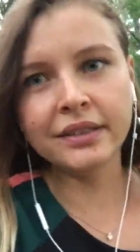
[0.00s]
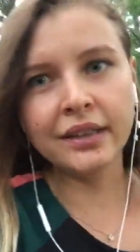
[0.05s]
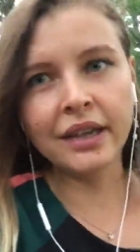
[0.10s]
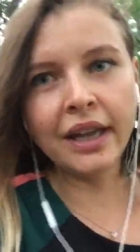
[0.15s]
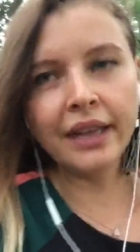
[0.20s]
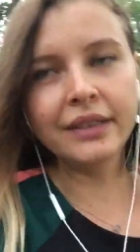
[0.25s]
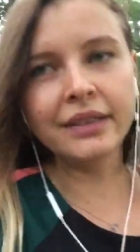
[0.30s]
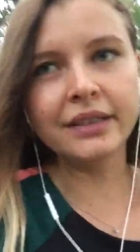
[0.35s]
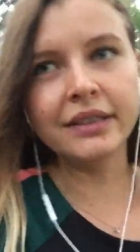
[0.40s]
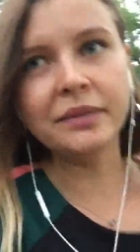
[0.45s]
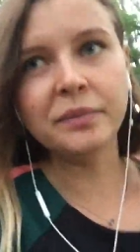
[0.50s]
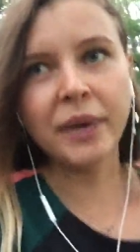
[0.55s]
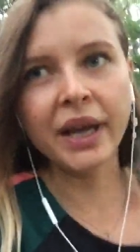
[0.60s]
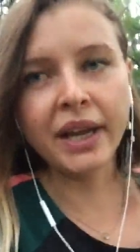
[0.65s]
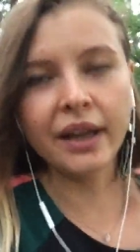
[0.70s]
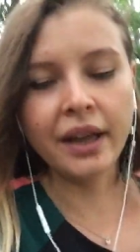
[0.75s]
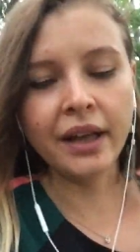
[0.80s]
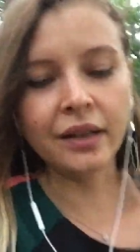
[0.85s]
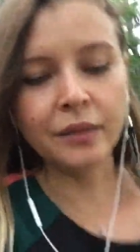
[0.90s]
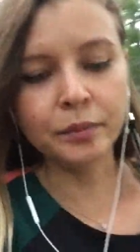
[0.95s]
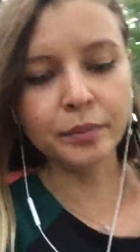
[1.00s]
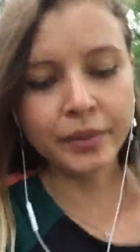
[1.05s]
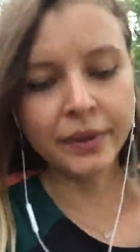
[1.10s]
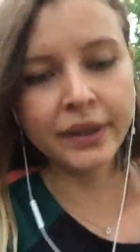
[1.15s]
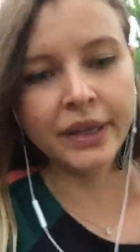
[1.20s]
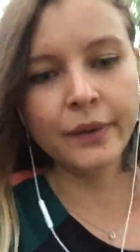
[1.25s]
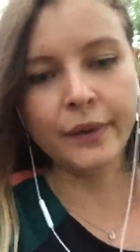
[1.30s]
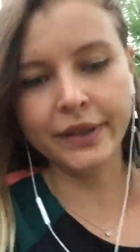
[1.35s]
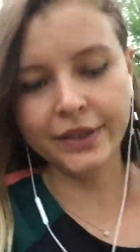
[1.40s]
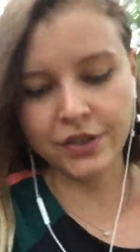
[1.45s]
and it might help
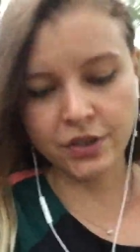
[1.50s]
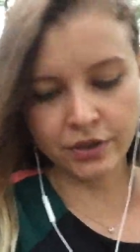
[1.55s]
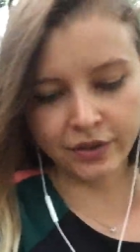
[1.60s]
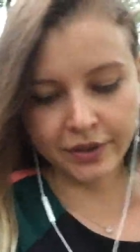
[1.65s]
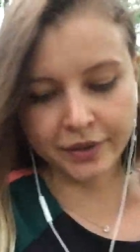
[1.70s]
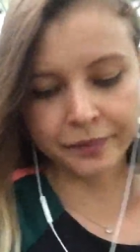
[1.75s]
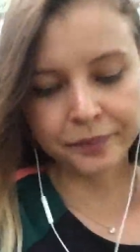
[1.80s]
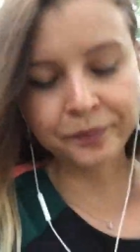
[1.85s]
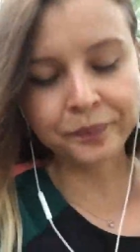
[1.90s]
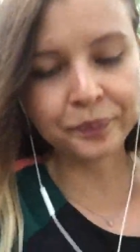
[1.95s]
eventually.